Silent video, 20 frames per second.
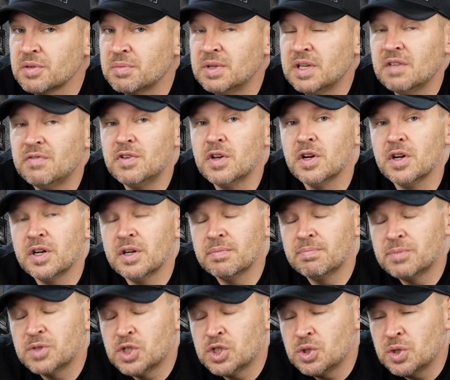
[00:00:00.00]
I mean, if
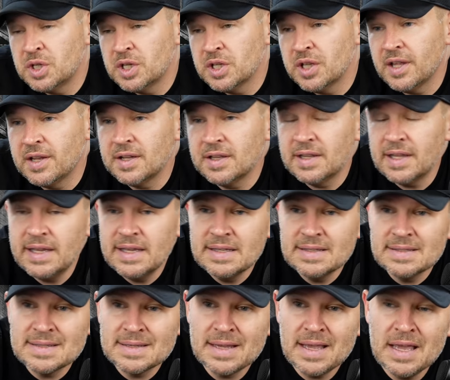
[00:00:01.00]
you're shooting a lot of
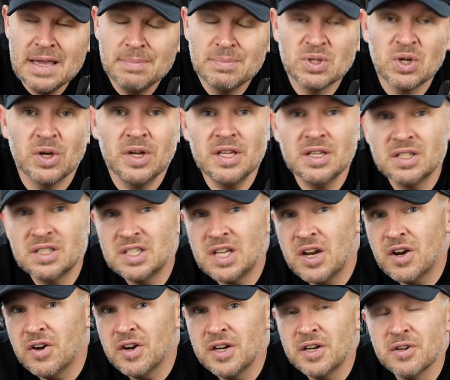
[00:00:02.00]
landscapes or
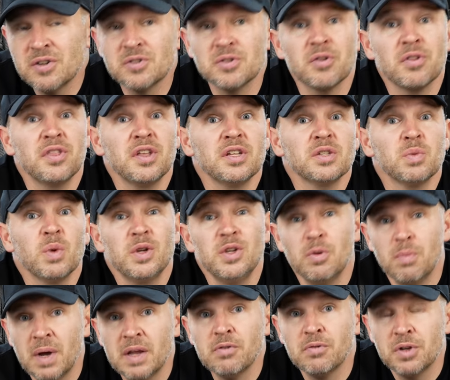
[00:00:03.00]
interiors or things where
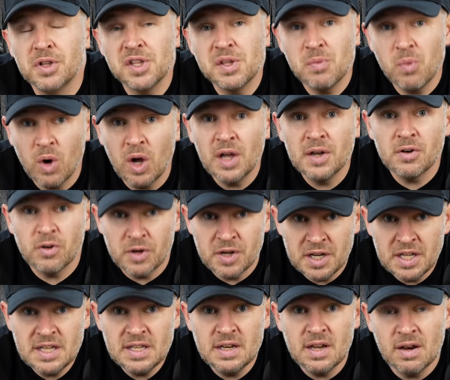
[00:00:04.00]
you might really want or
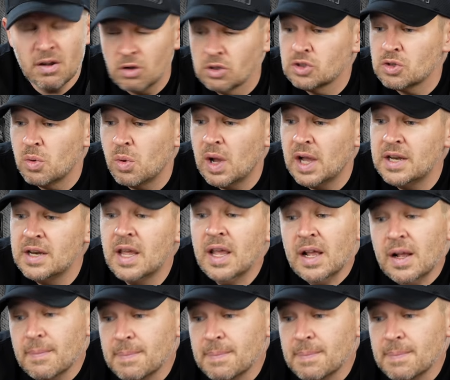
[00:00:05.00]
need an ultra wide,